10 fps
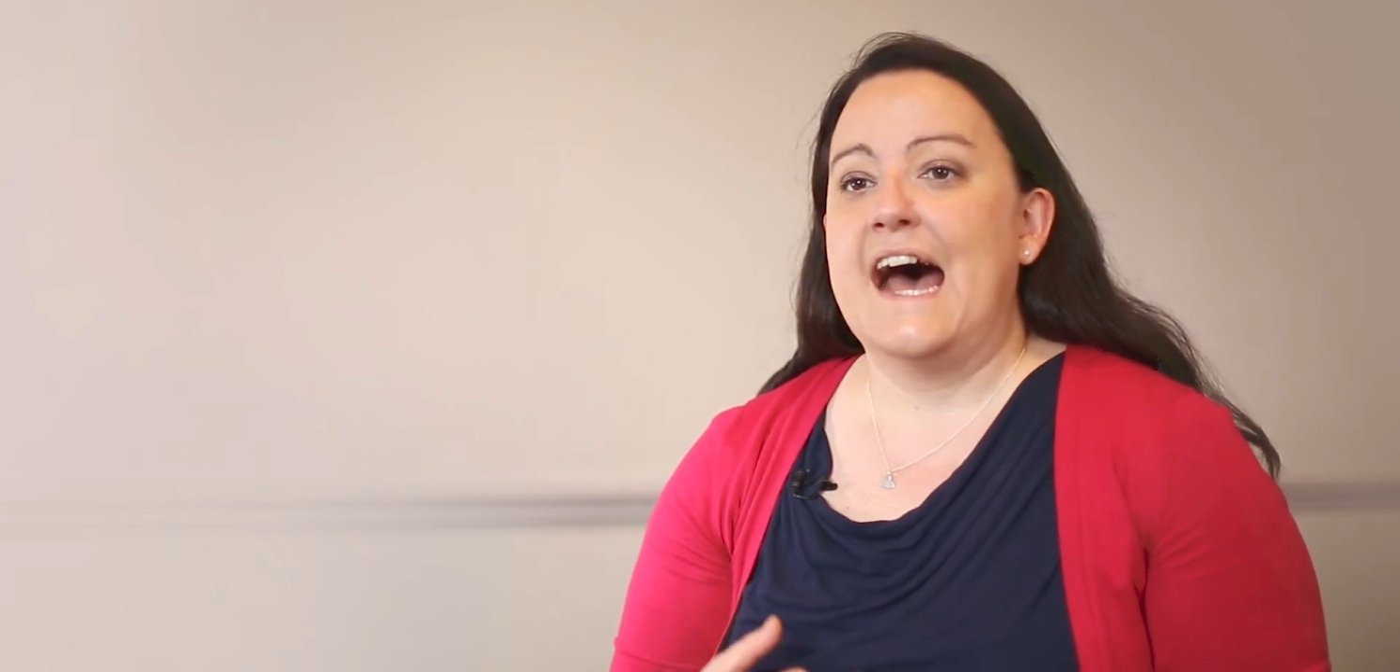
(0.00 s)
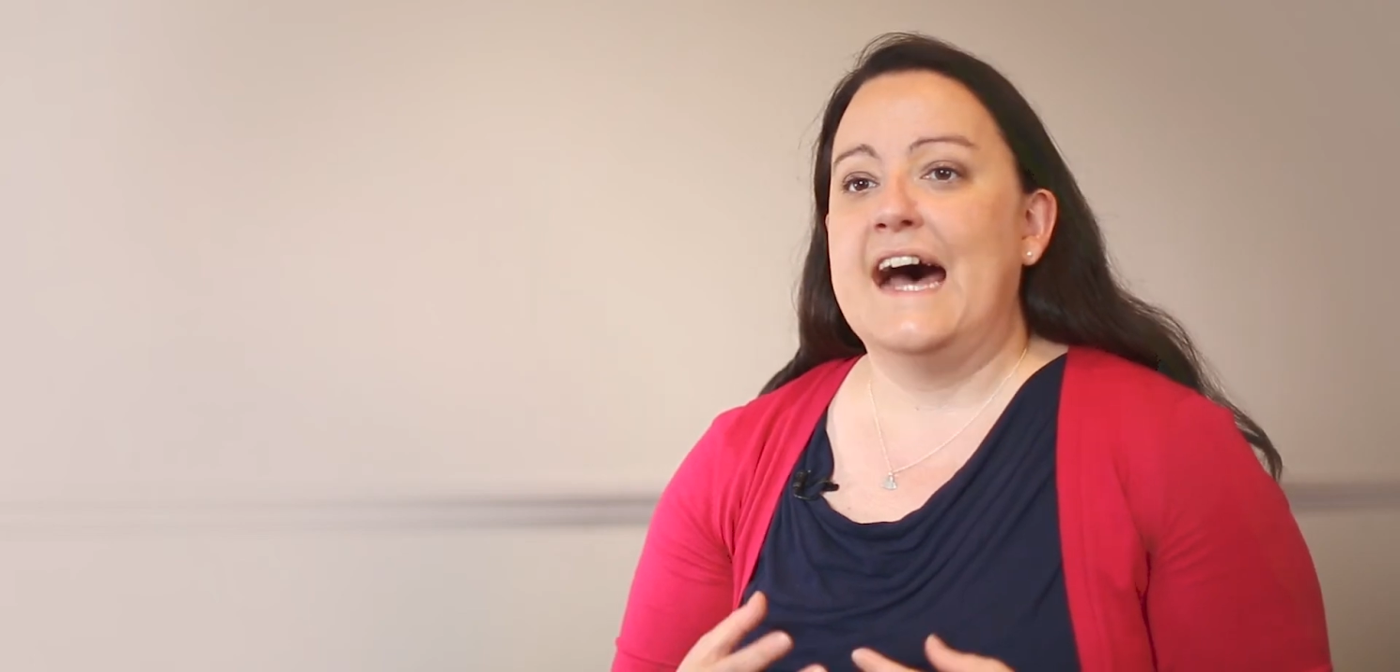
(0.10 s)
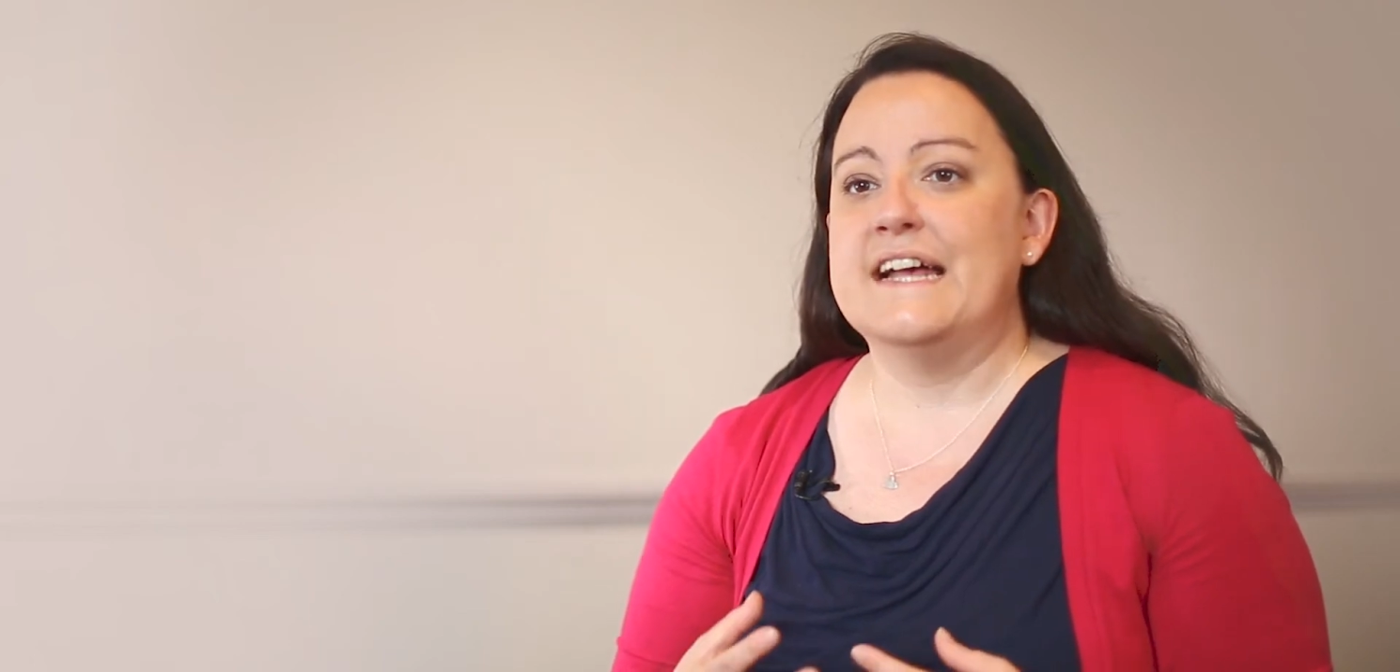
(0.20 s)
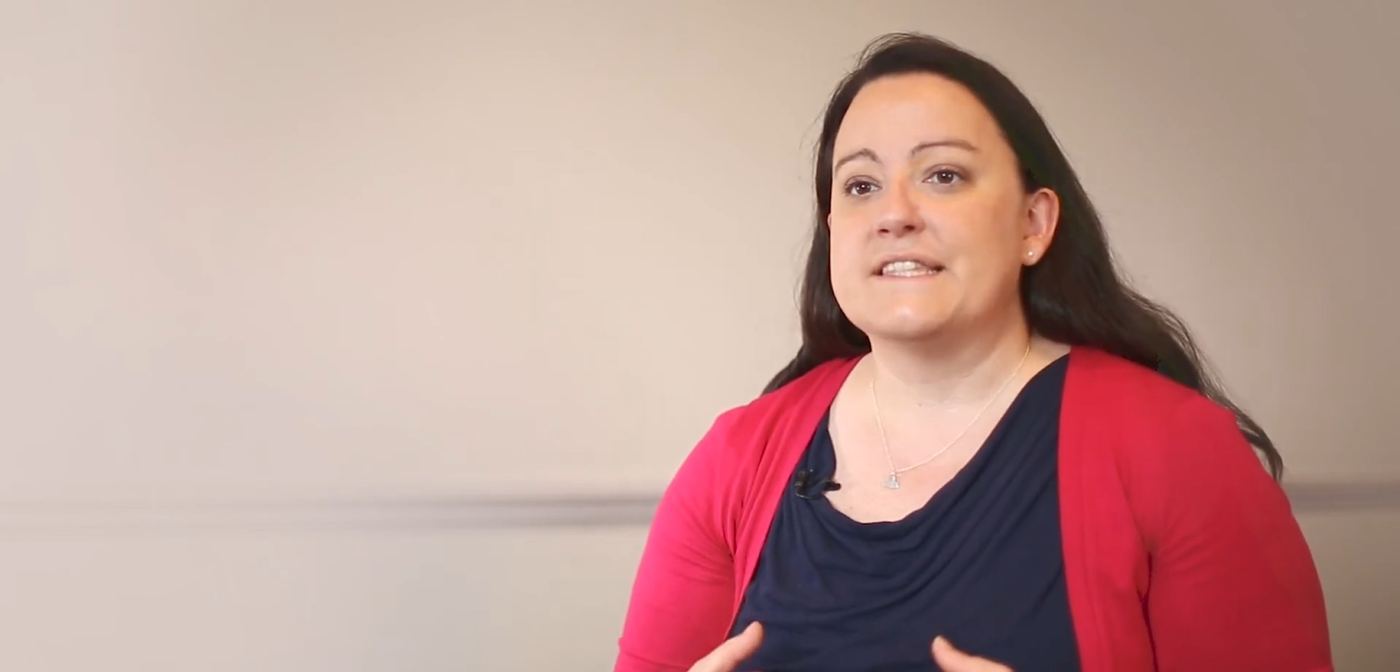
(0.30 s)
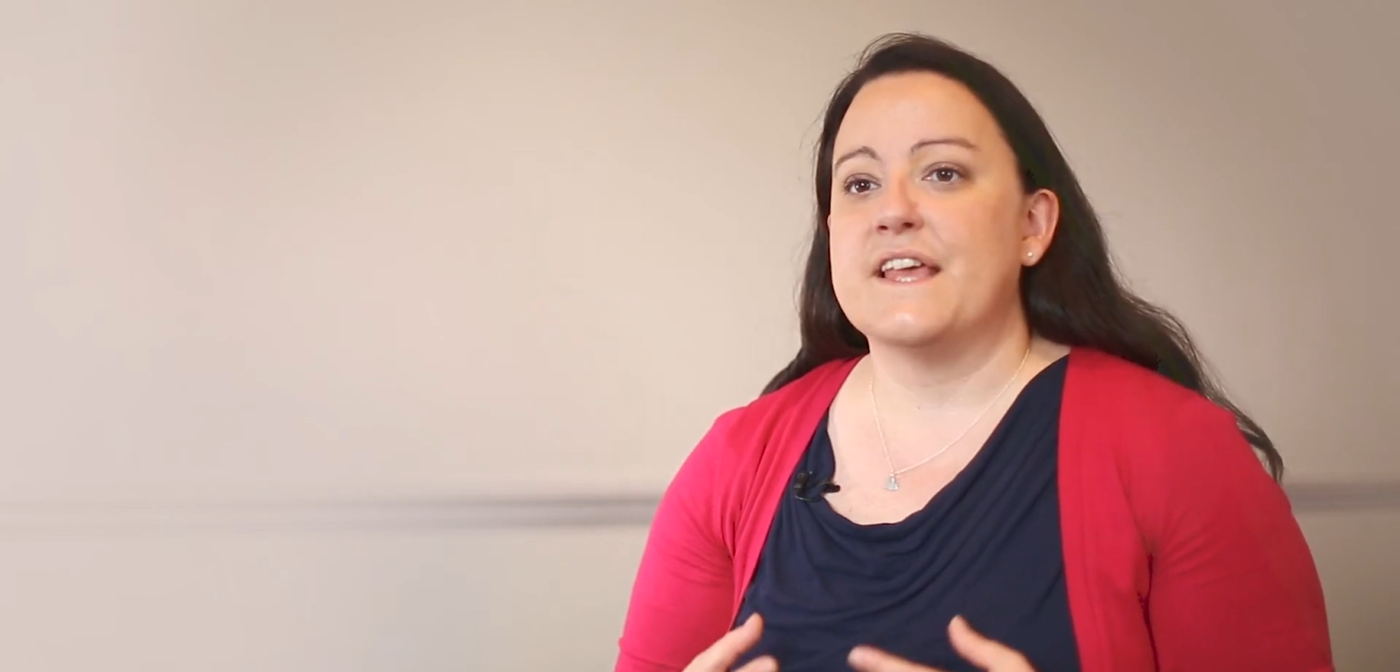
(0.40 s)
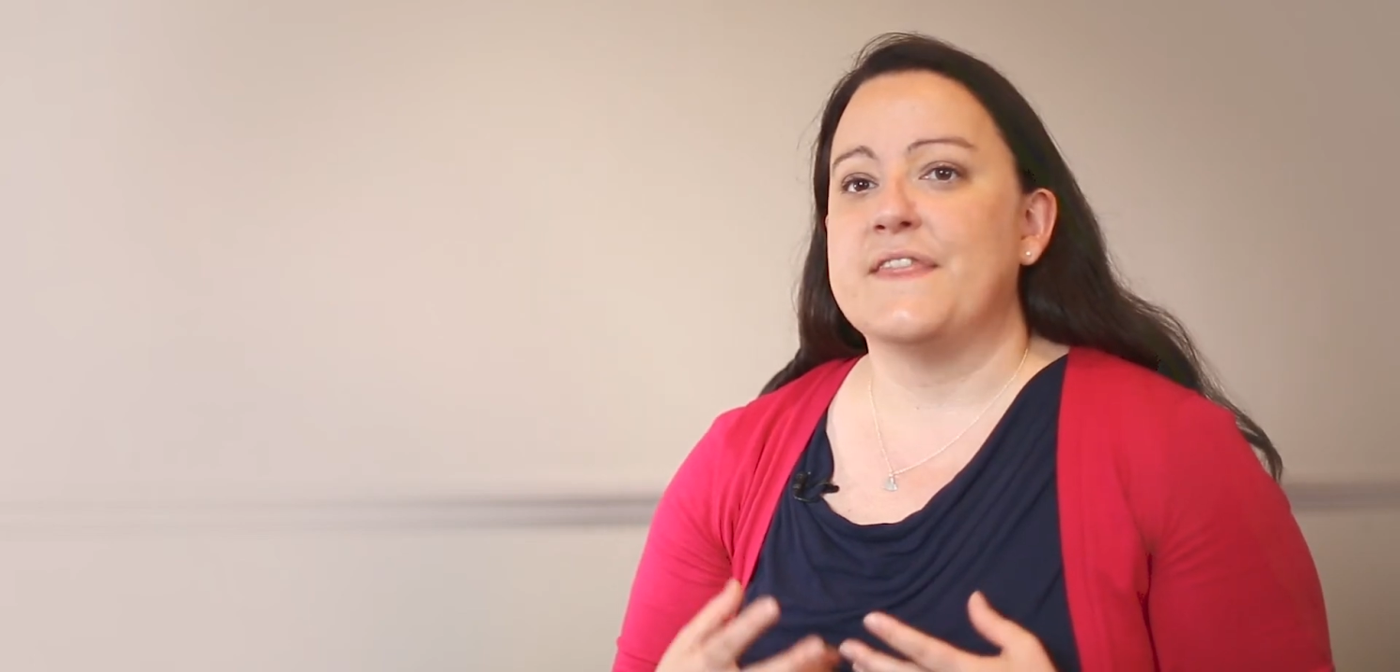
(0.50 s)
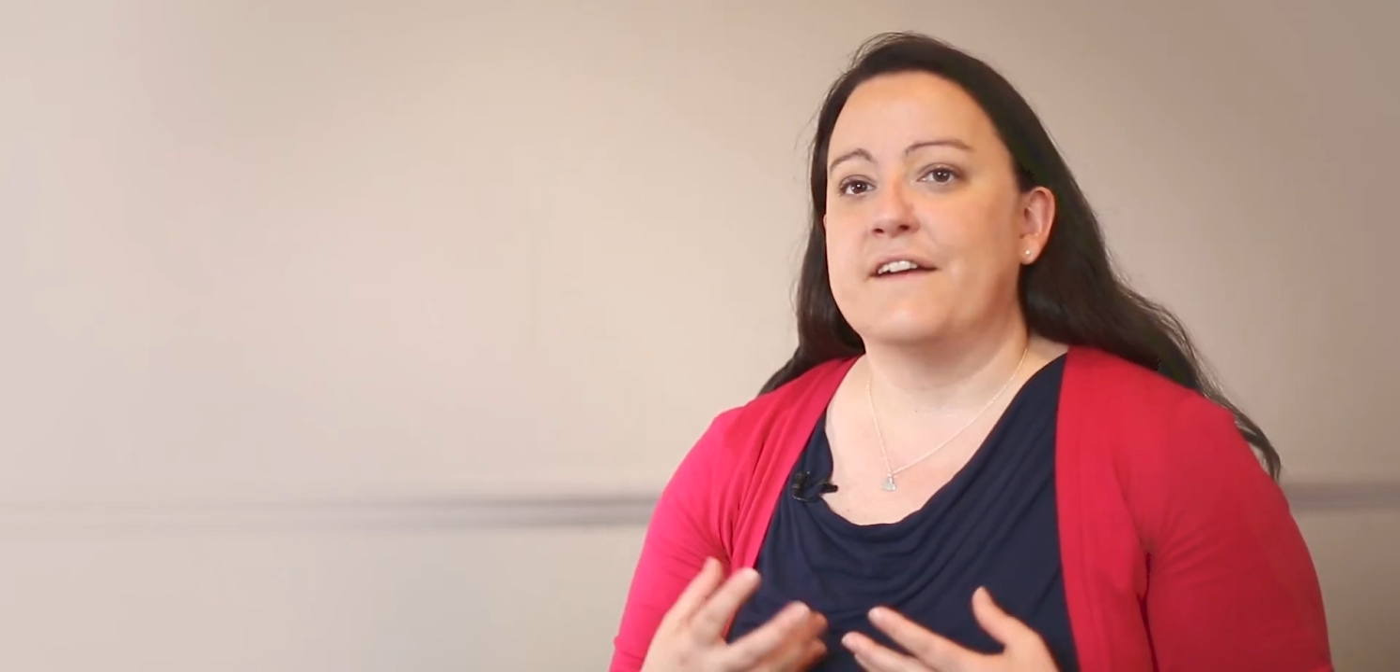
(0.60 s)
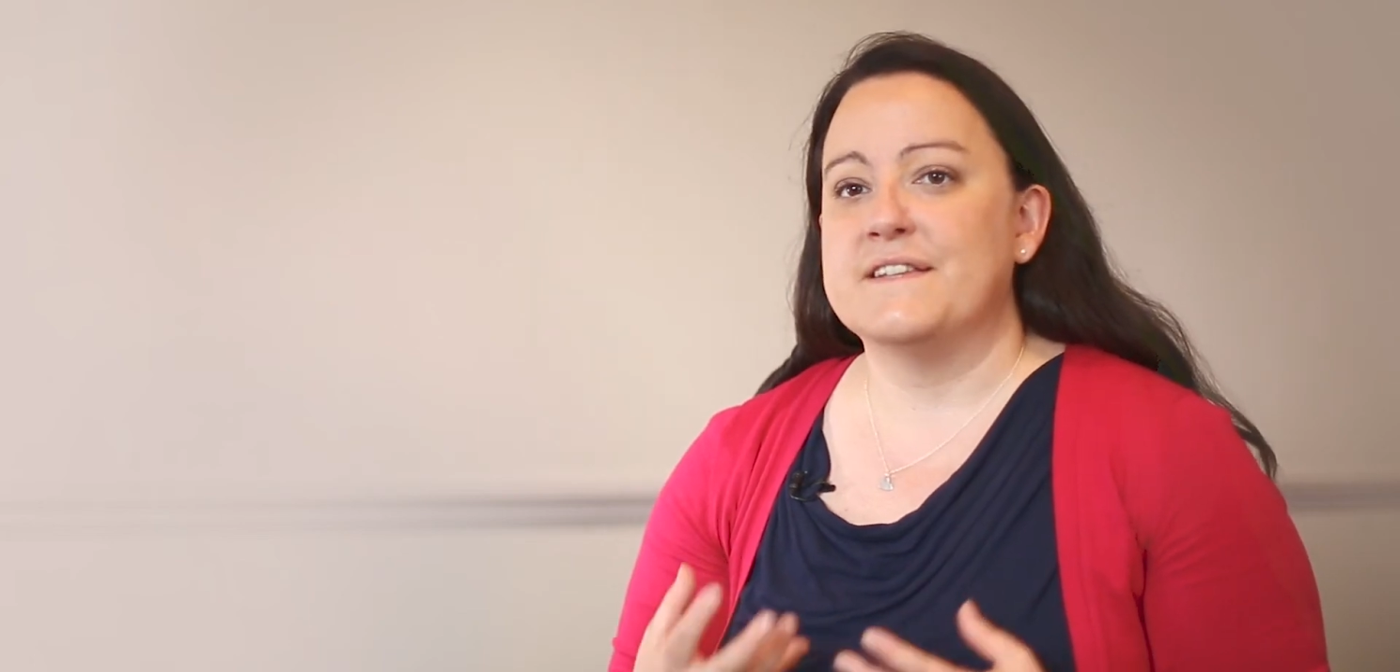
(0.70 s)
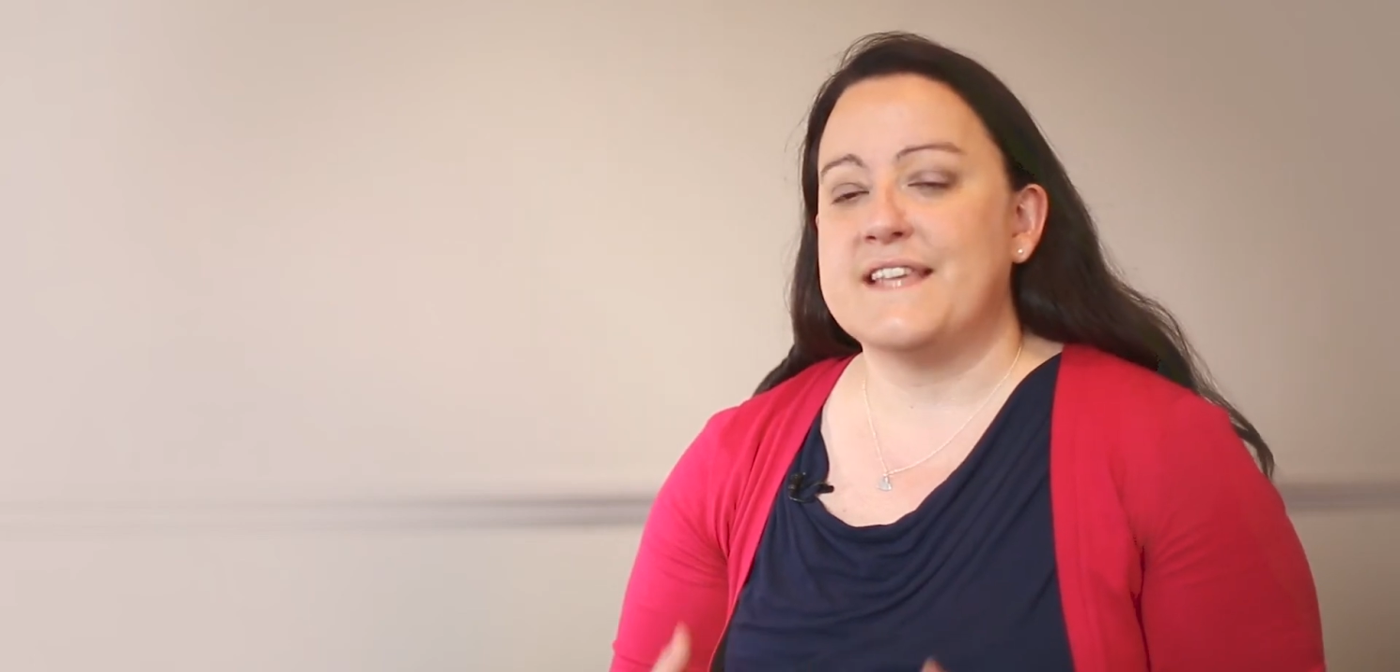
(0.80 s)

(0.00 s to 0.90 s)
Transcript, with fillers: as there